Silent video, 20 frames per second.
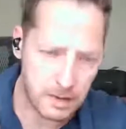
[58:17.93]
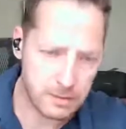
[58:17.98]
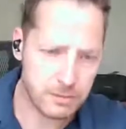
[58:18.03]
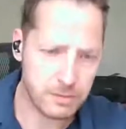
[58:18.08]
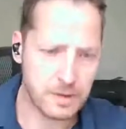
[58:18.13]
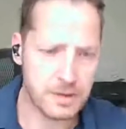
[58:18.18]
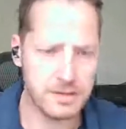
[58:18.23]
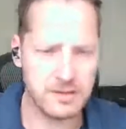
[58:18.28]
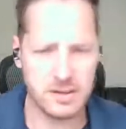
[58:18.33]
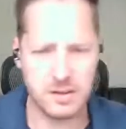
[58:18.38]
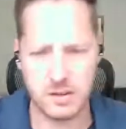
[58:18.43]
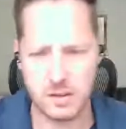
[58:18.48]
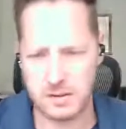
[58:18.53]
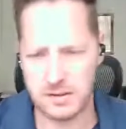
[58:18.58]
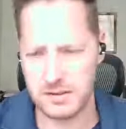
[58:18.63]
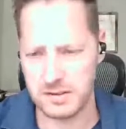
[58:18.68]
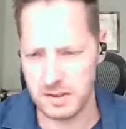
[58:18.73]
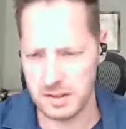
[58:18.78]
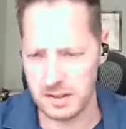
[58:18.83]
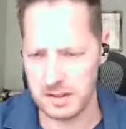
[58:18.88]
Africans are
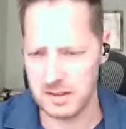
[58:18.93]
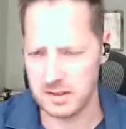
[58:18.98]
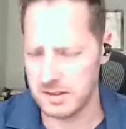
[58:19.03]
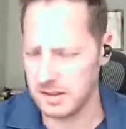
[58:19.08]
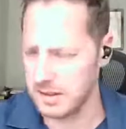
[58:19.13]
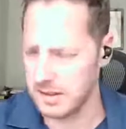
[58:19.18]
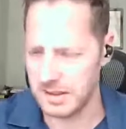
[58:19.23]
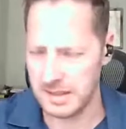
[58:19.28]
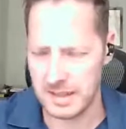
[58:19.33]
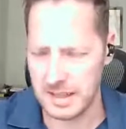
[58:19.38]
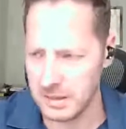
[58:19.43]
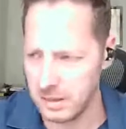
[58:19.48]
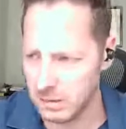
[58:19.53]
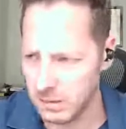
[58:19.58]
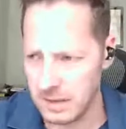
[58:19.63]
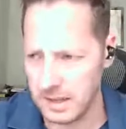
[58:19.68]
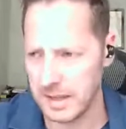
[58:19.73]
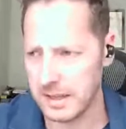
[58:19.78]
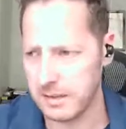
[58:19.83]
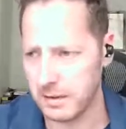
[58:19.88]
not skilled. I
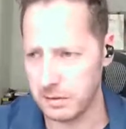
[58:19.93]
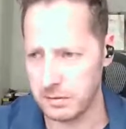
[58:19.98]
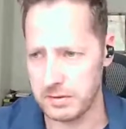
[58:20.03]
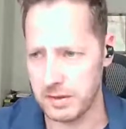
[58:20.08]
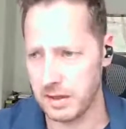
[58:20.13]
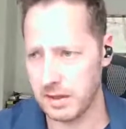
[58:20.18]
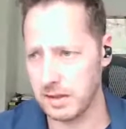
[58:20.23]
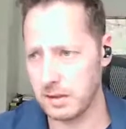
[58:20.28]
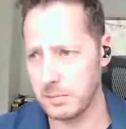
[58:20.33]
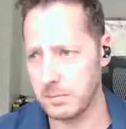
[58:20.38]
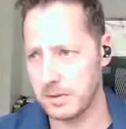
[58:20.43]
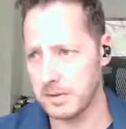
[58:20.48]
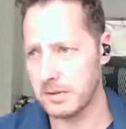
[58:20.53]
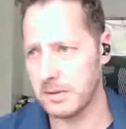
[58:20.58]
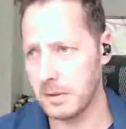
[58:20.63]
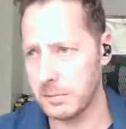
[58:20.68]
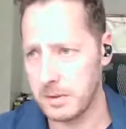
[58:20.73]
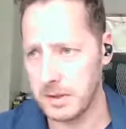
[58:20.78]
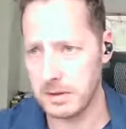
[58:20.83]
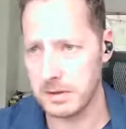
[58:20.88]
don't like those
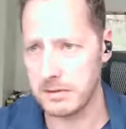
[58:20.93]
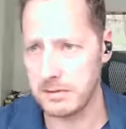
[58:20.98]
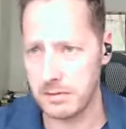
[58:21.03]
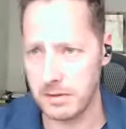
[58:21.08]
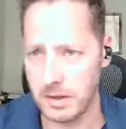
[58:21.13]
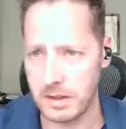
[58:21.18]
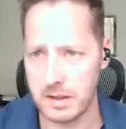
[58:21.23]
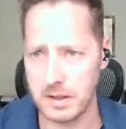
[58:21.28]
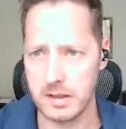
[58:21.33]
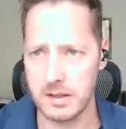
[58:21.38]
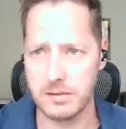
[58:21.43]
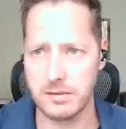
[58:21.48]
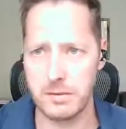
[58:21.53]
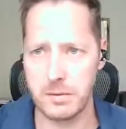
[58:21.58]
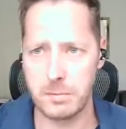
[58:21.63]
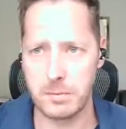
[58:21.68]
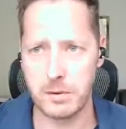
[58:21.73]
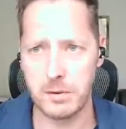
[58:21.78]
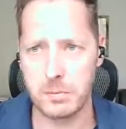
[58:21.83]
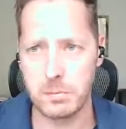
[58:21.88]
arguments. I mean, frankly,
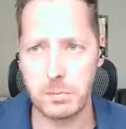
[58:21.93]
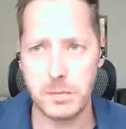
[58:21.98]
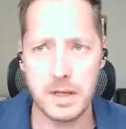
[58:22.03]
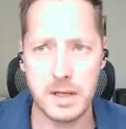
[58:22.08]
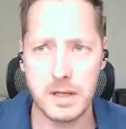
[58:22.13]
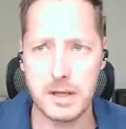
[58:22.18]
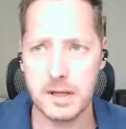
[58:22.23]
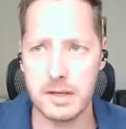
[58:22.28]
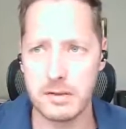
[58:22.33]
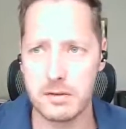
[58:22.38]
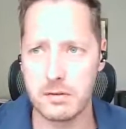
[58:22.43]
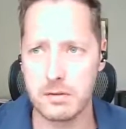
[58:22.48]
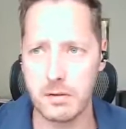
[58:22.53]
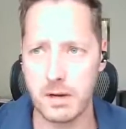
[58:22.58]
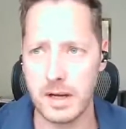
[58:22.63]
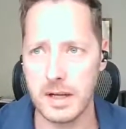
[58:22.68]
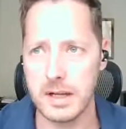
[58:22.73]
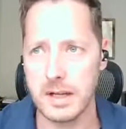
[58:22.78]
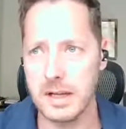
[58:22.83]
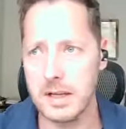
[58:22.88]
if you put me
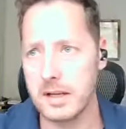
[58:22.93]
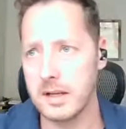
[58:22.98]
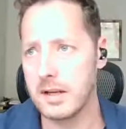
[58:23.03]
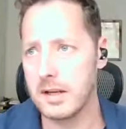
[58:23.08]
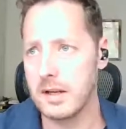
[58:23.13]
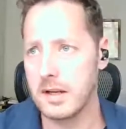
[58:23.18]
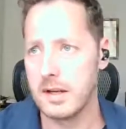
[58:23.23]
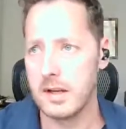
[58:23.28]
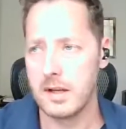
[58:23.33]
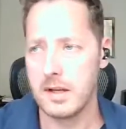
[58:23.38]
into any